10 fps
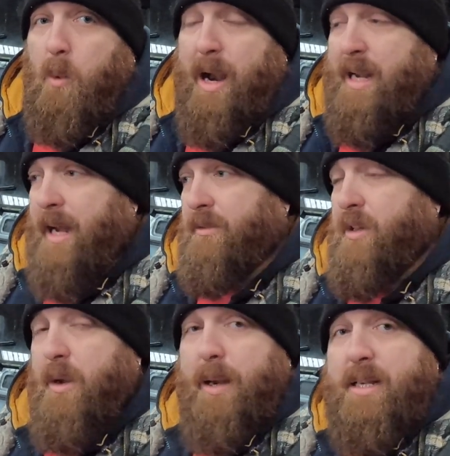What I can
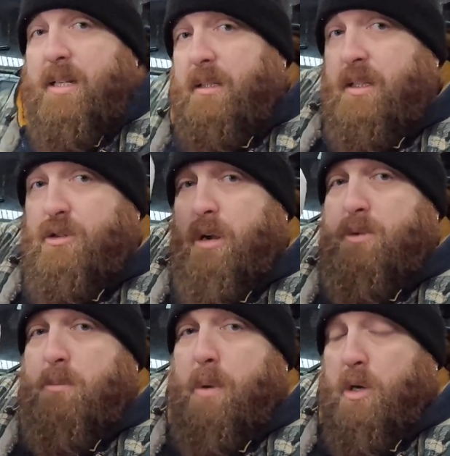do is in the
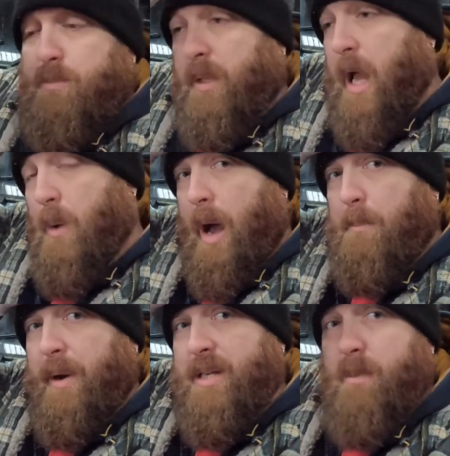description box below, I'll
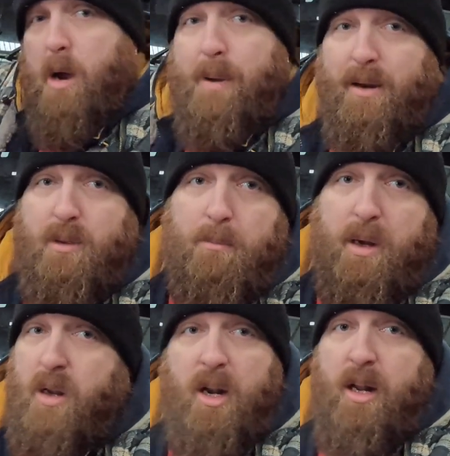put his mobile number.